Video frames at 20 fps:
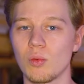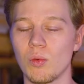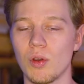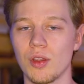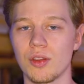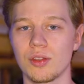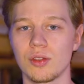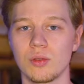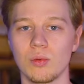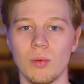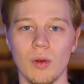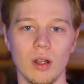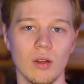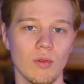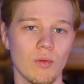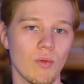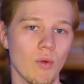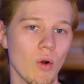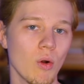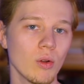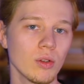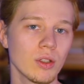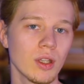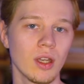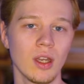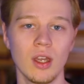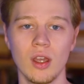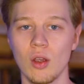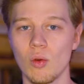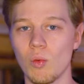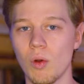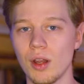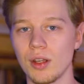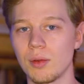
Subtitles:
with 12 volt 1